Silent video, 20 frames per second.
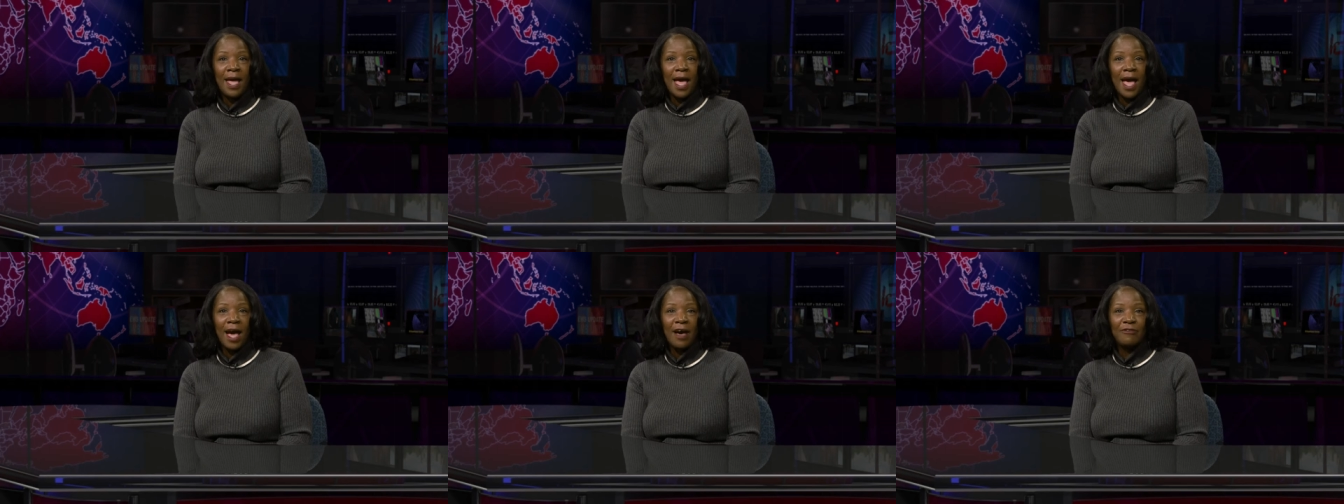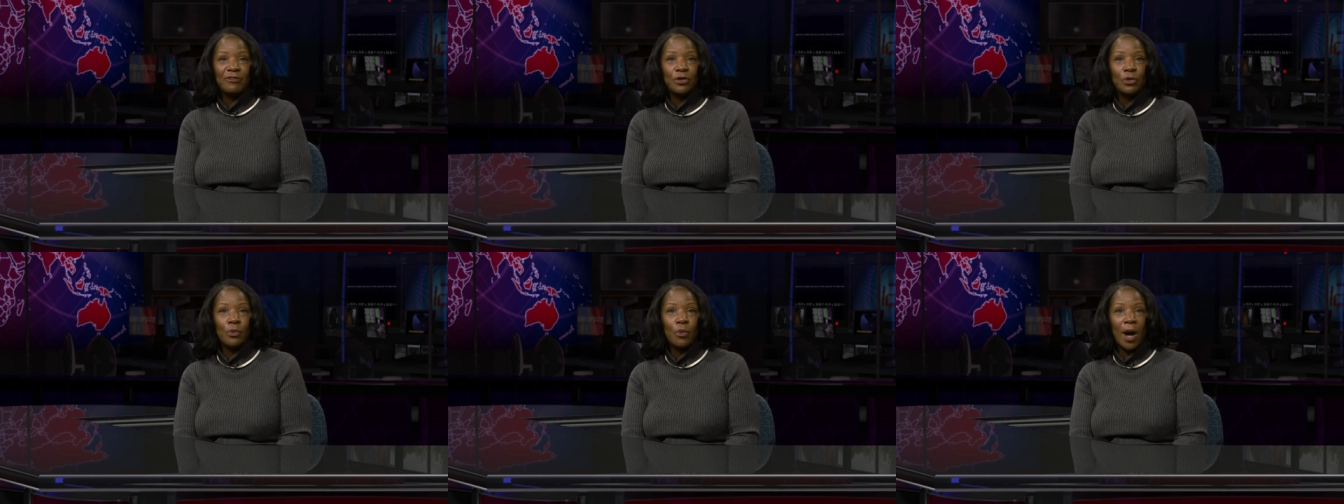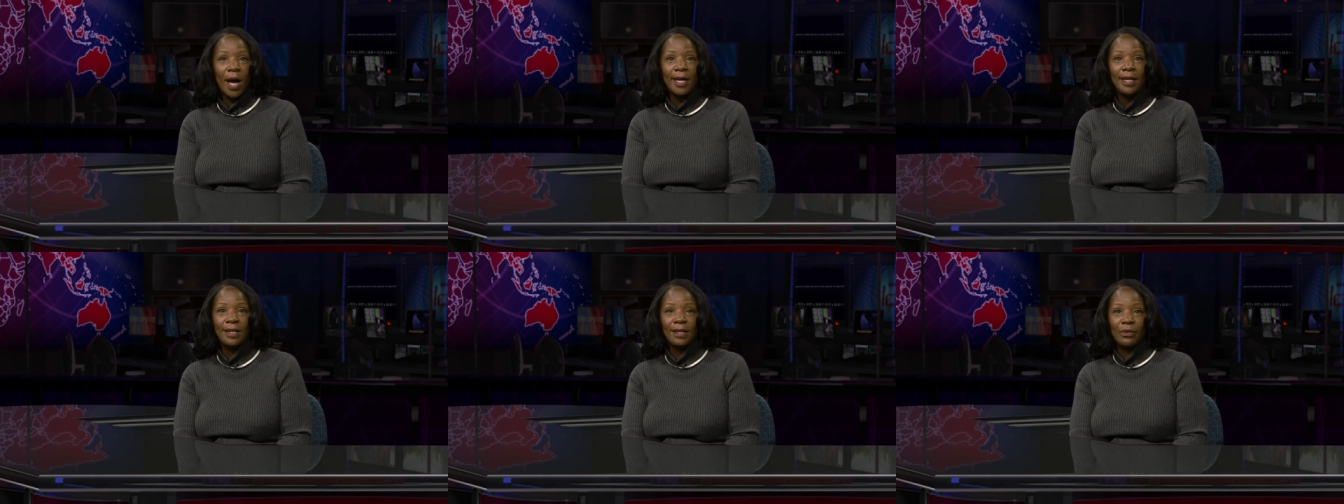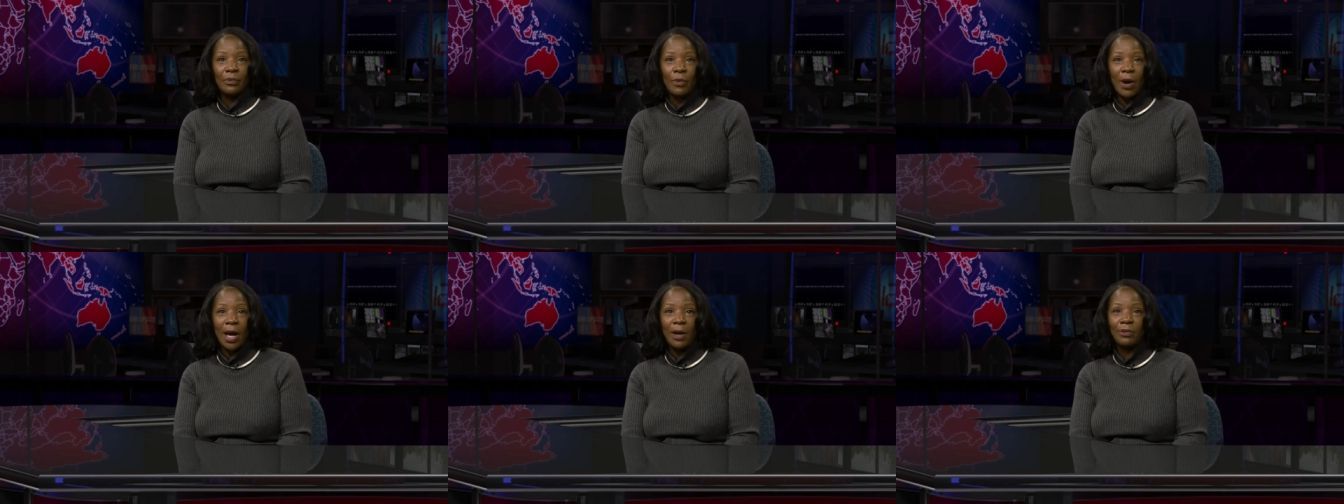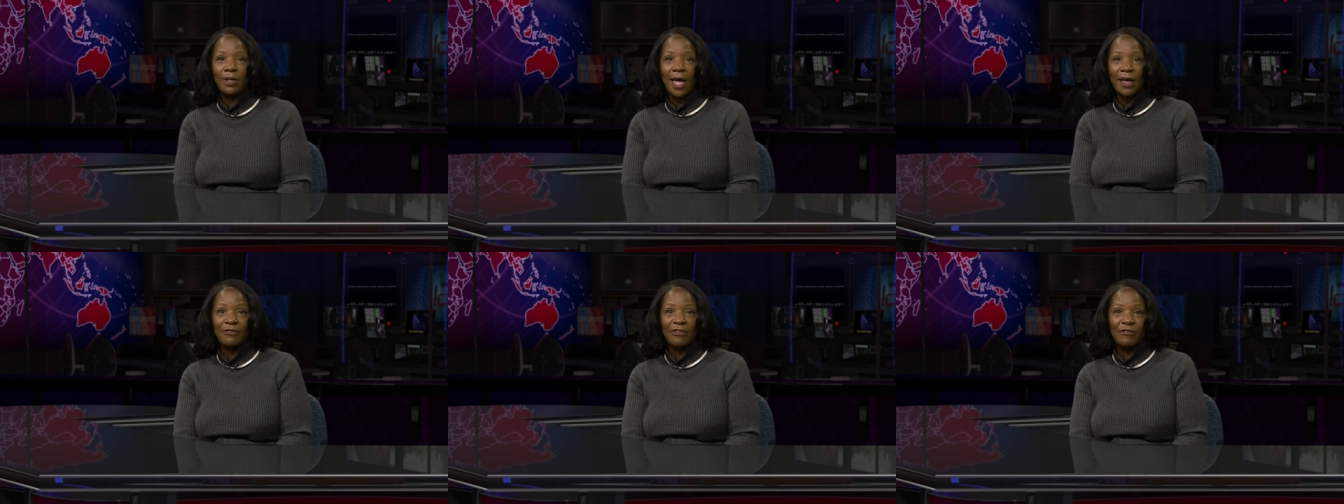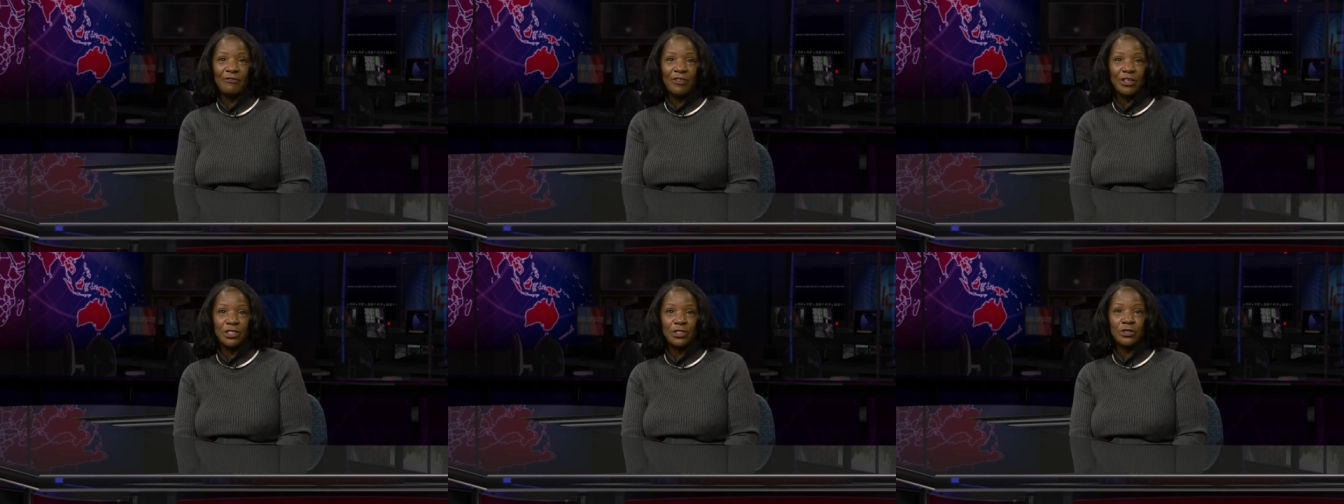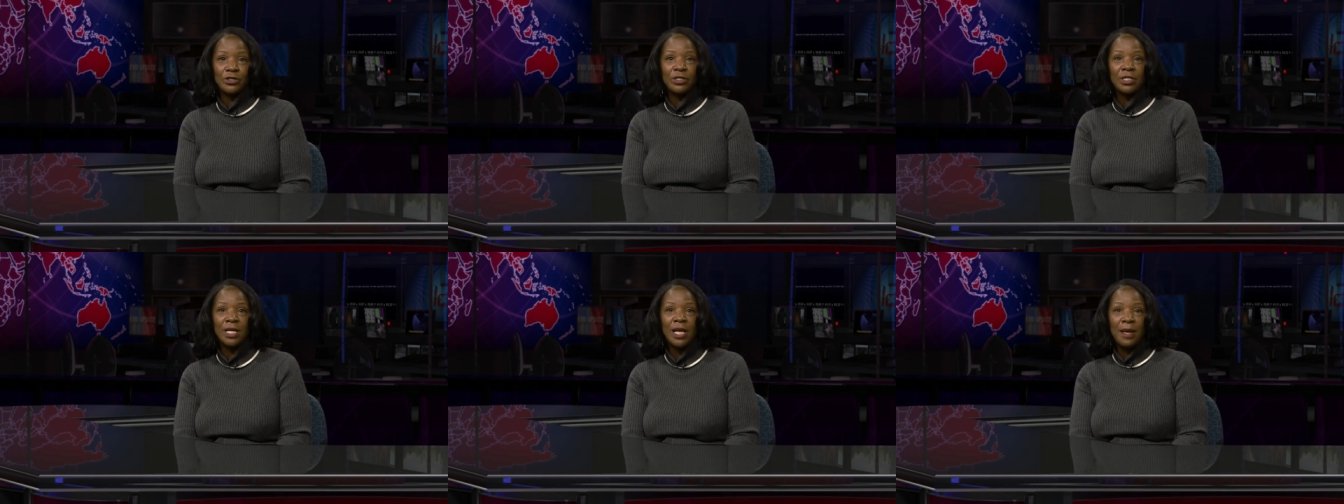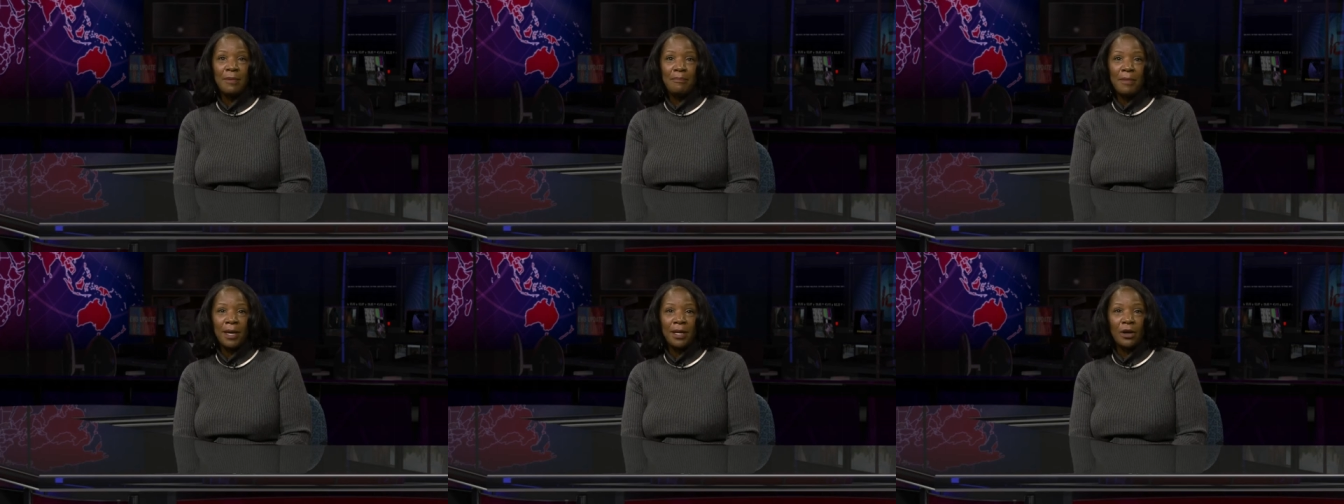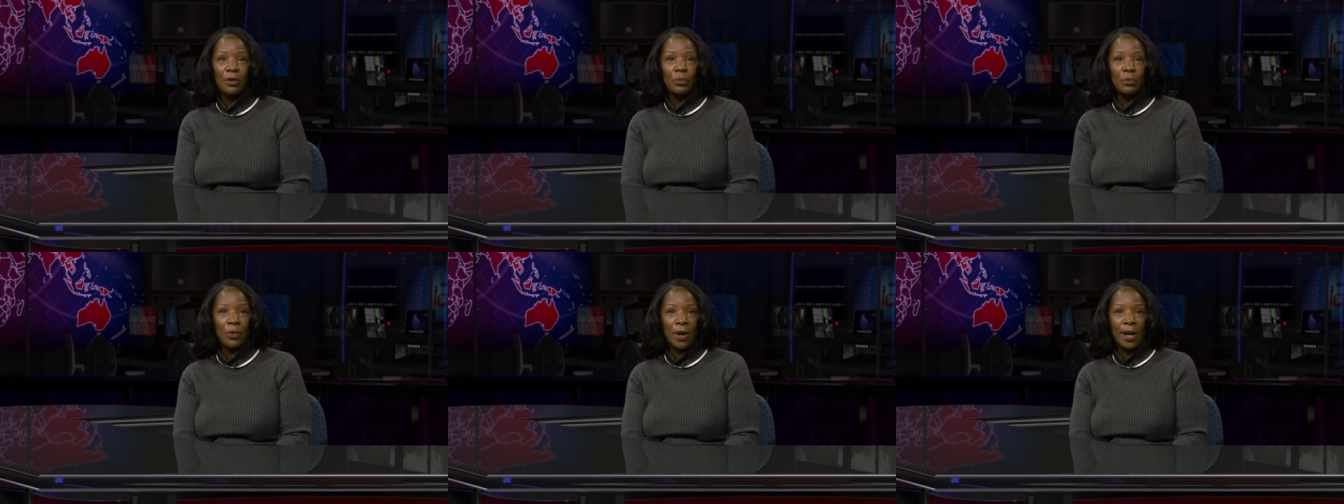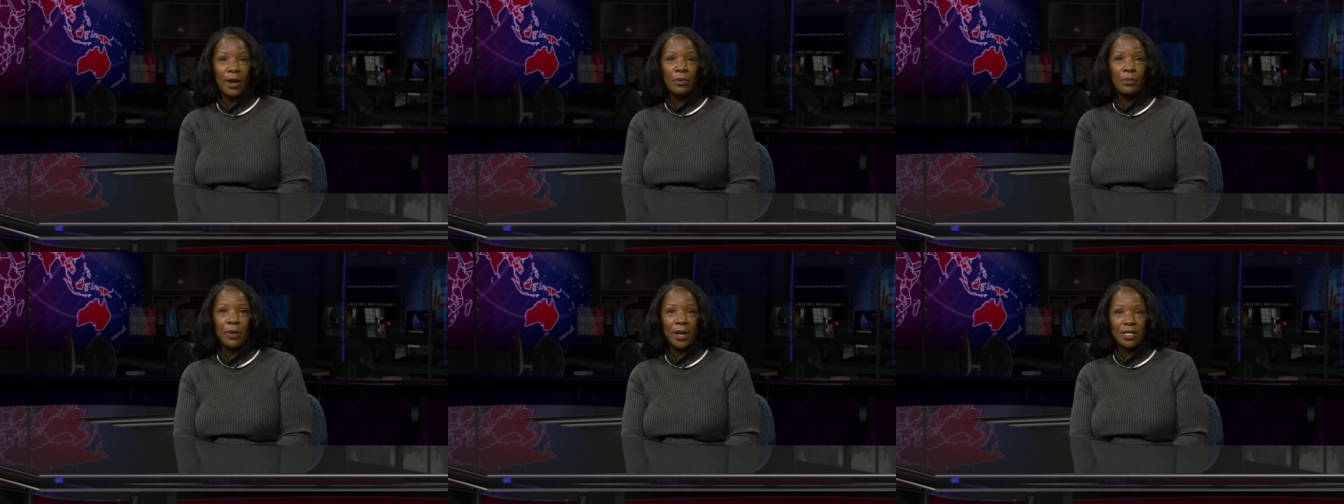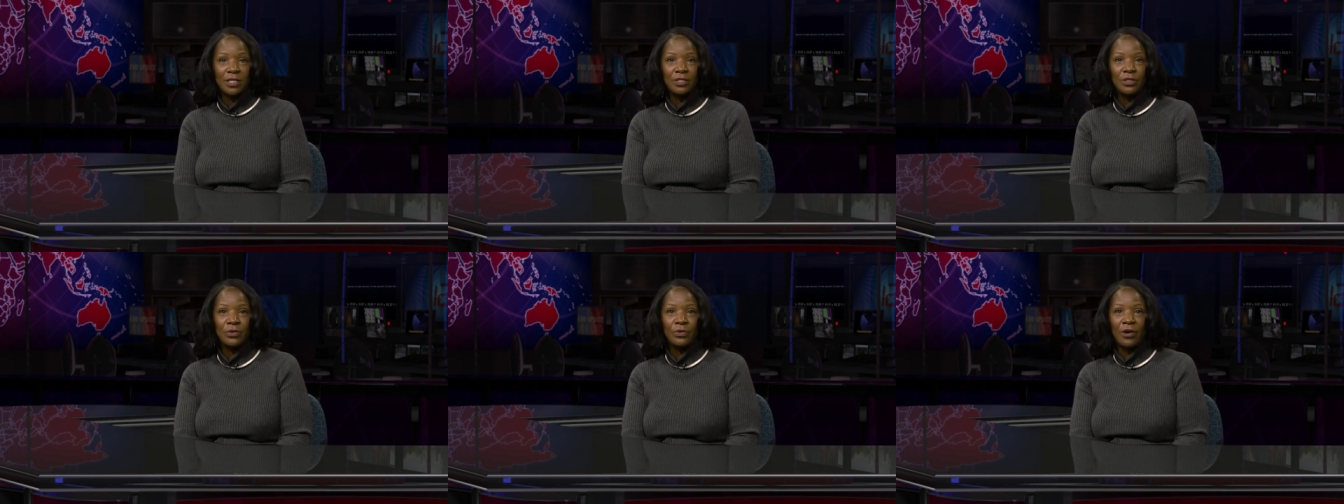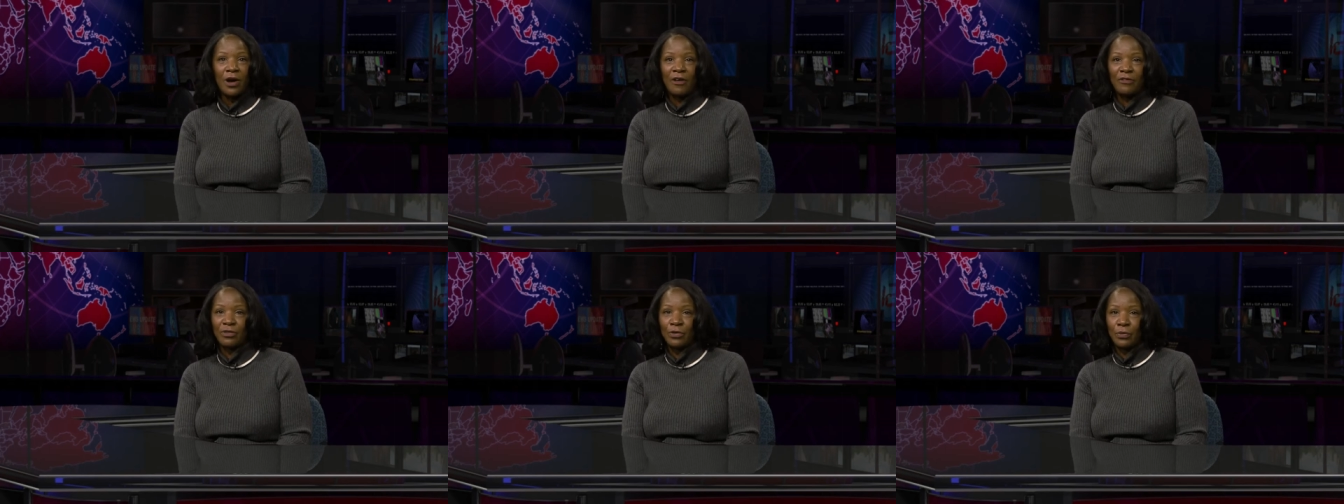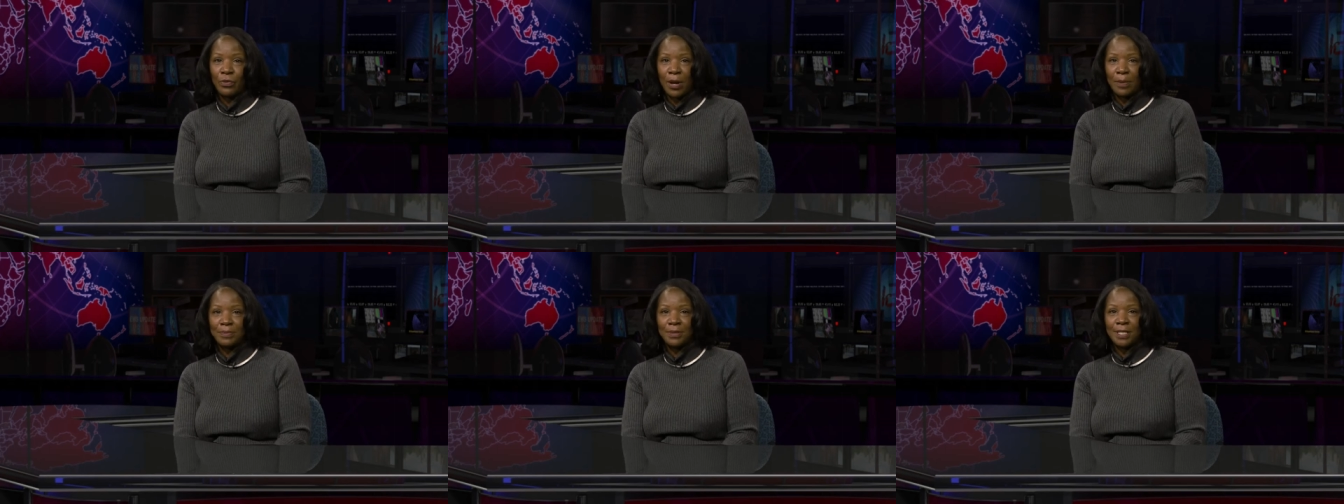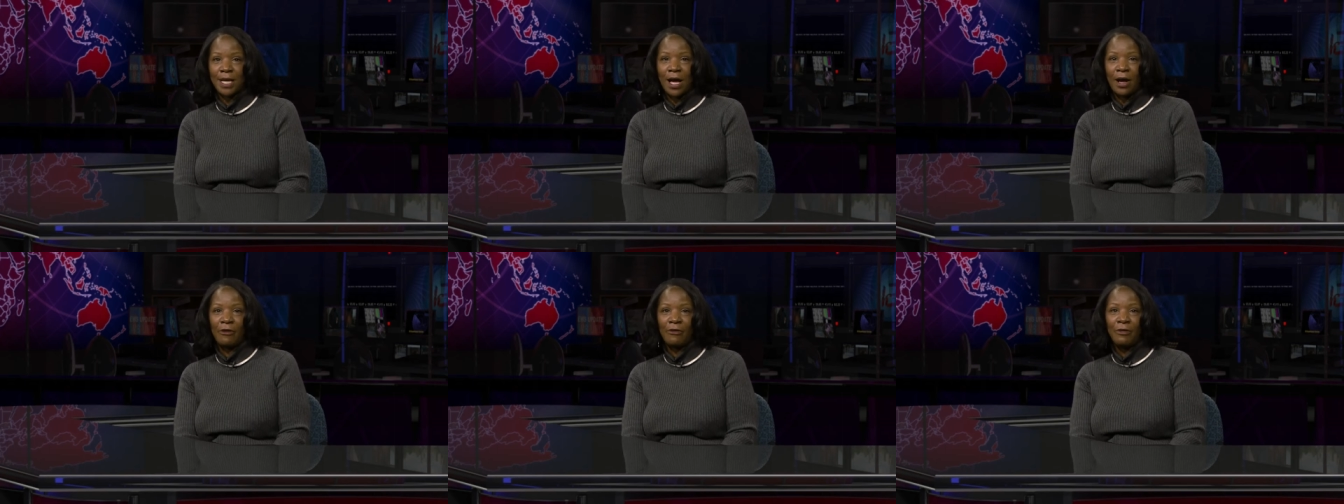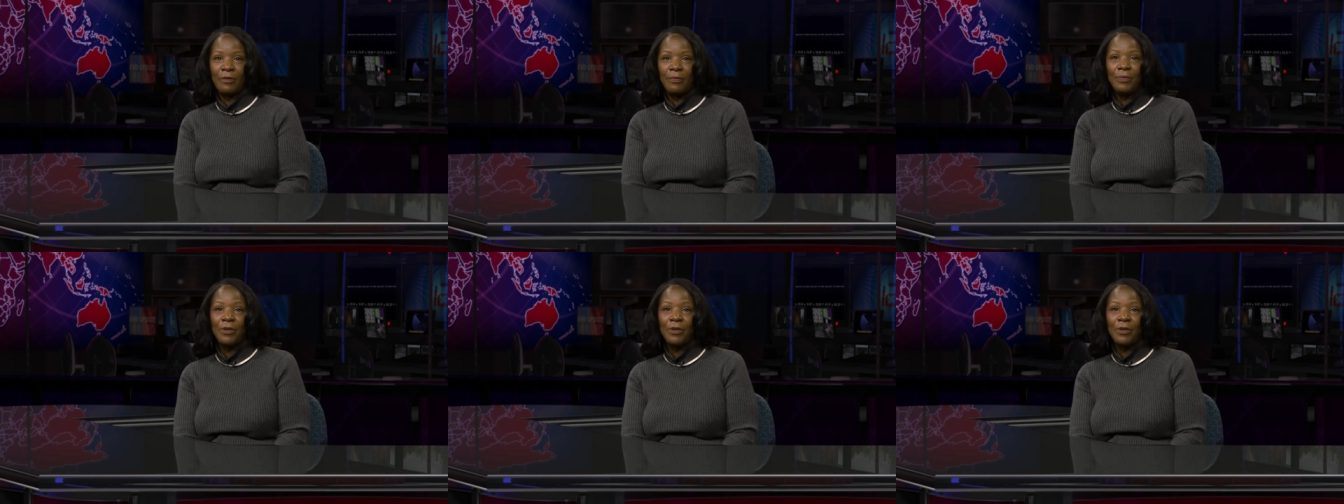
after wildlife officials made a rare rescue of the reptile